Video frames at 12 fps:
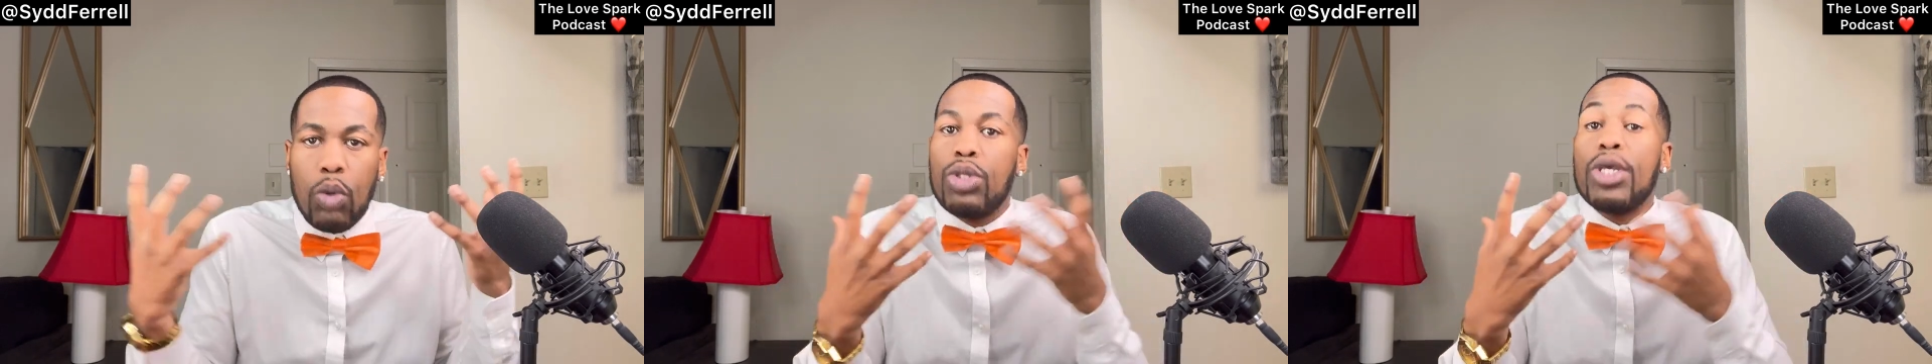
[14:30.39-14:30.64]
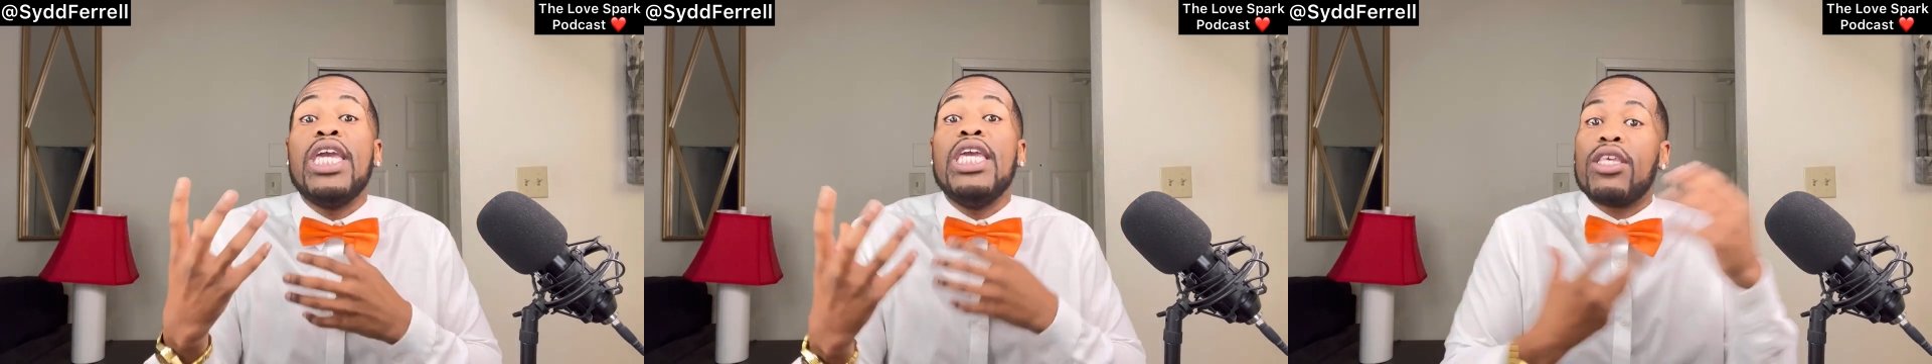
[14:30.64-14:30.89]

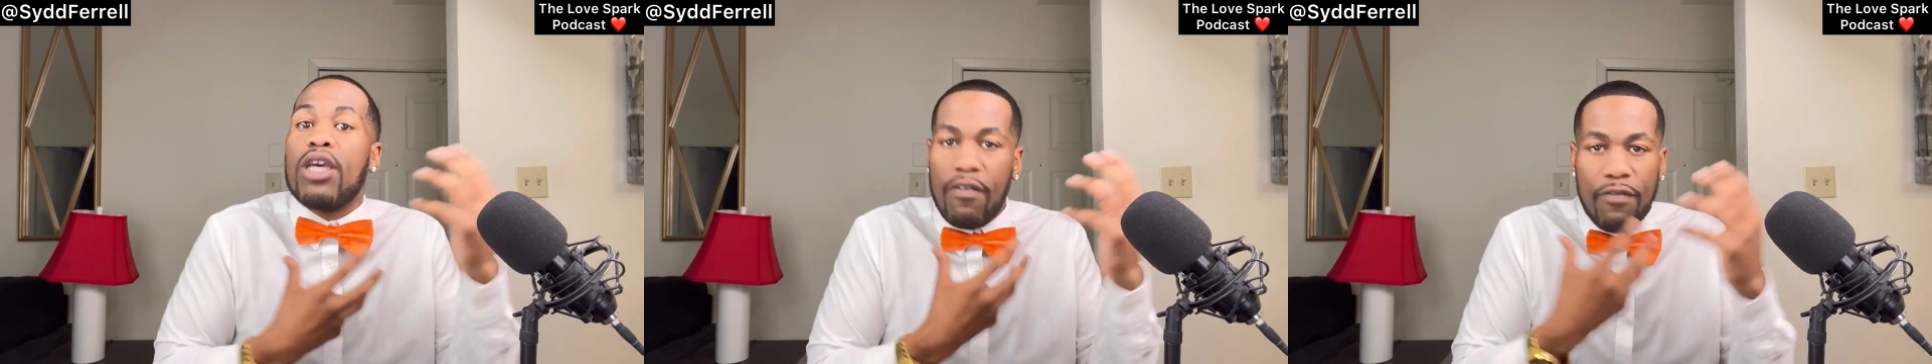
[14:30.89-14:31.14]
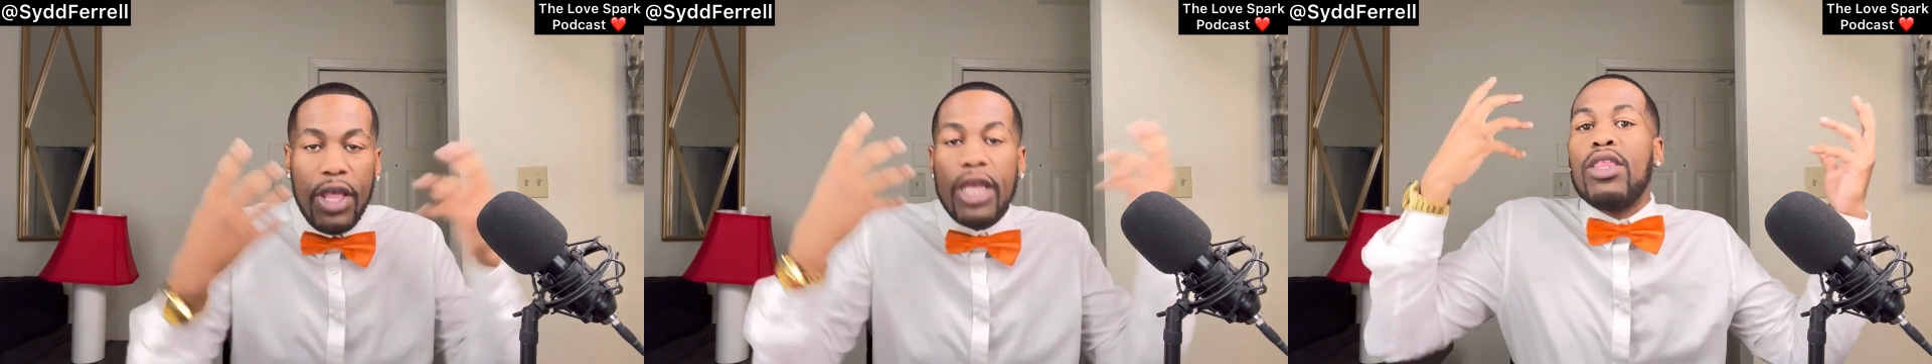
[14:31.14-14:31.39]
so he's
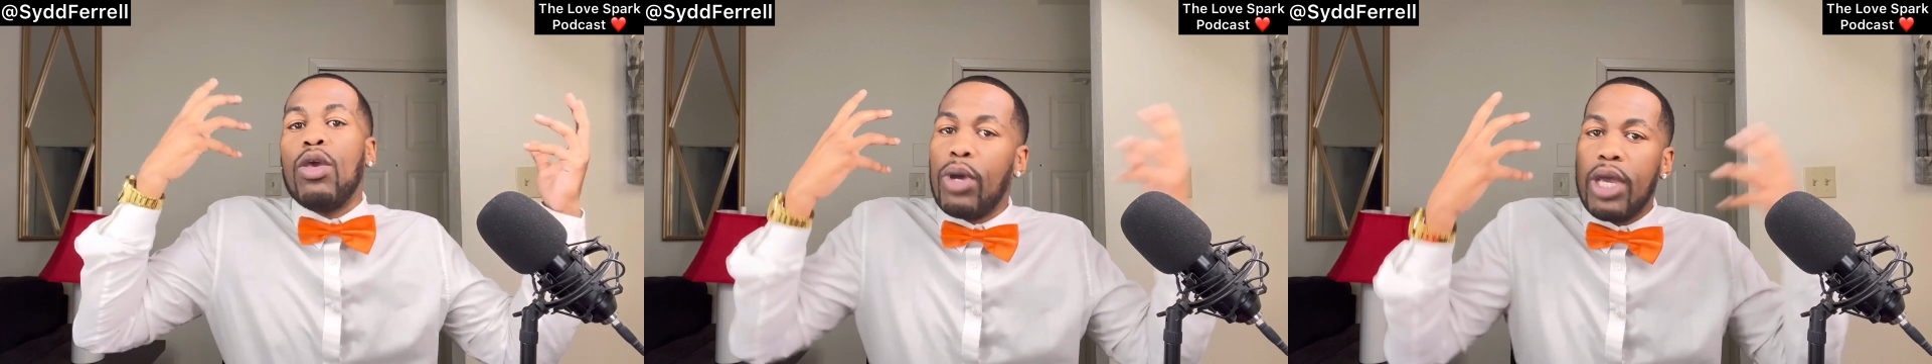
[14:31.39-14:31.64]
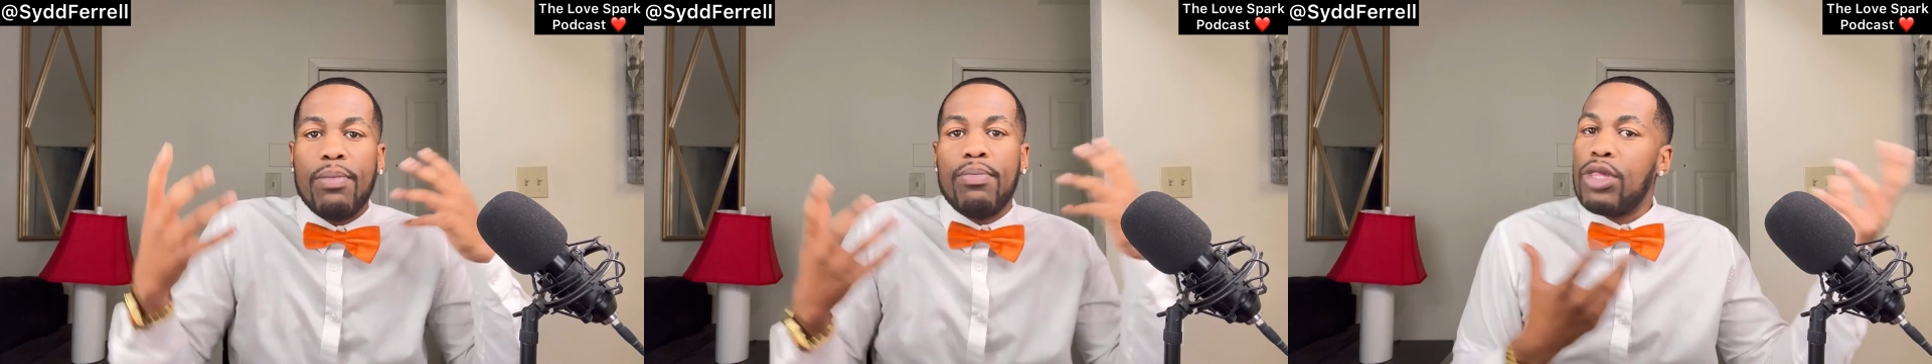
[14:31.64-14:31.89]
conflicting with
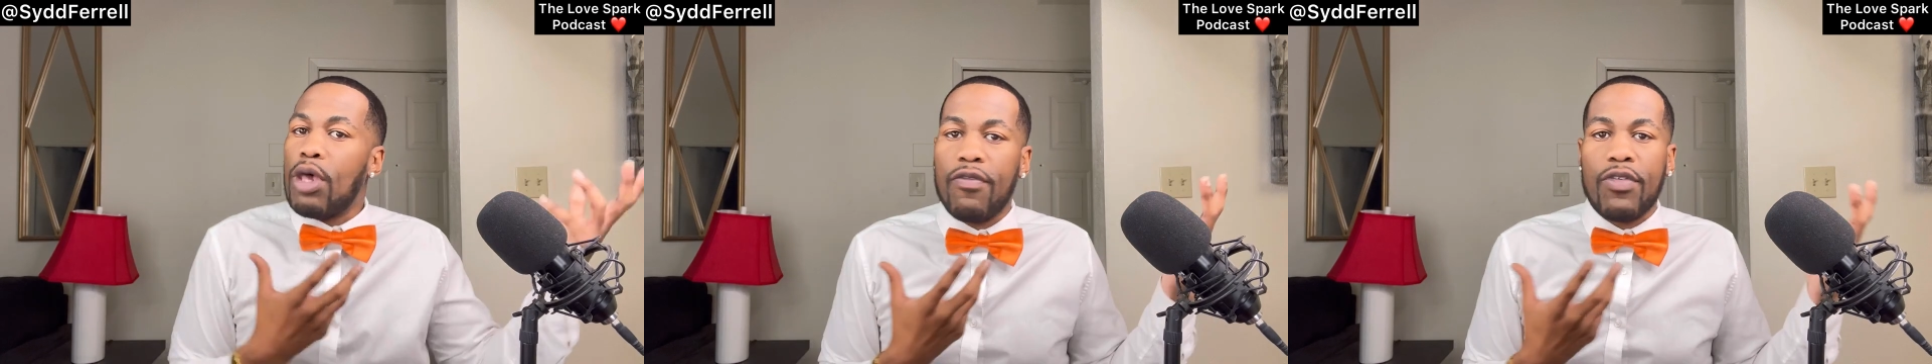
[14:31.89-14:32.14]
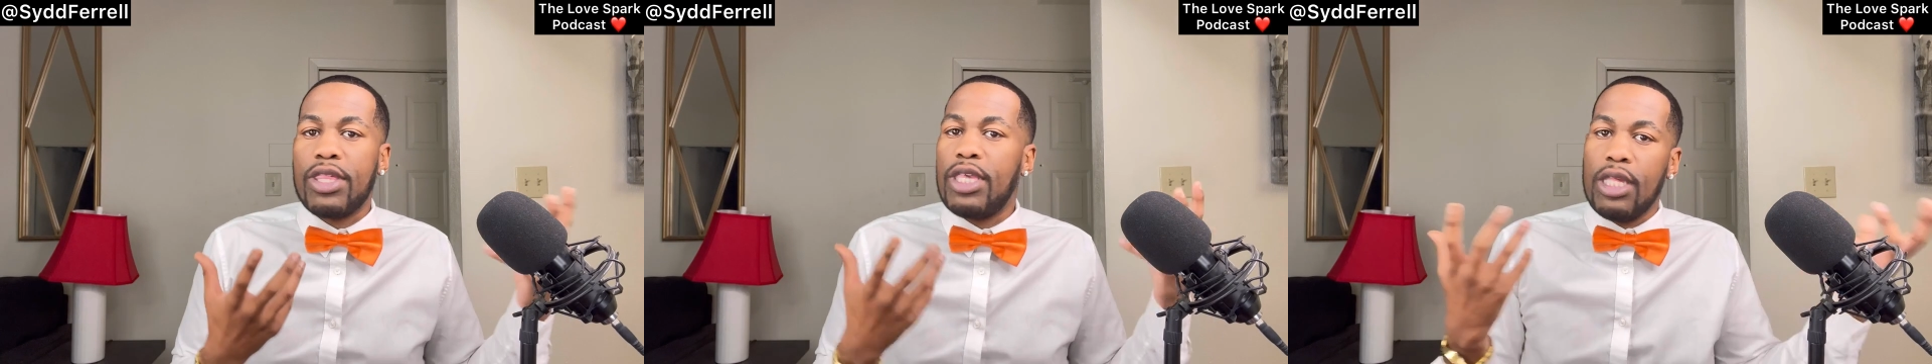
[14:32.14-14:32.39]
himself
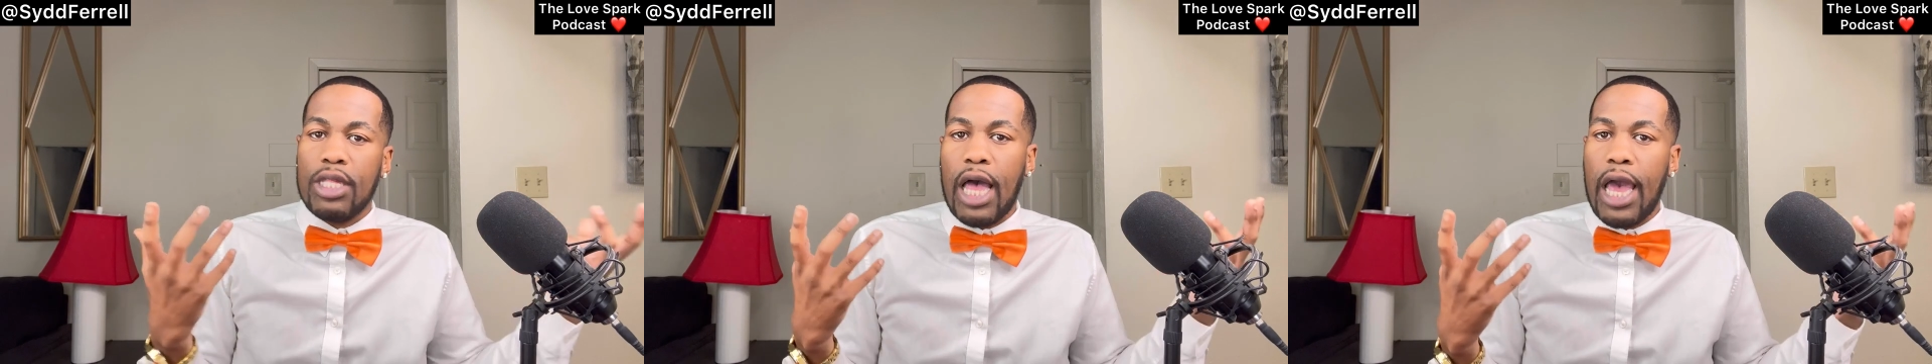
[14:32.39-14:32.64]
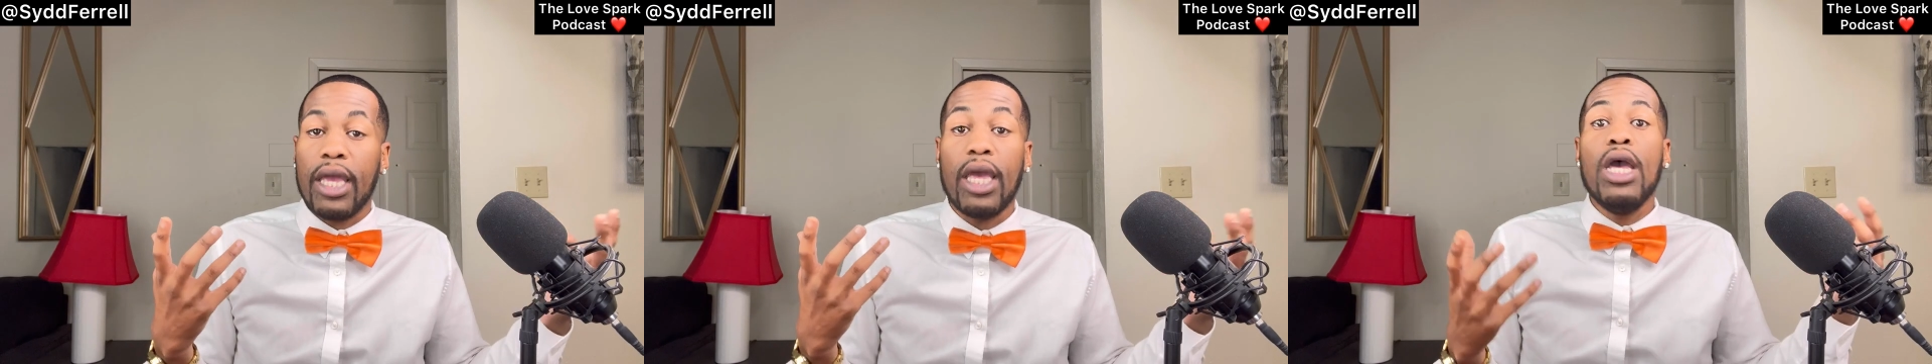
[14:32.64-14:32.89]
because he's like,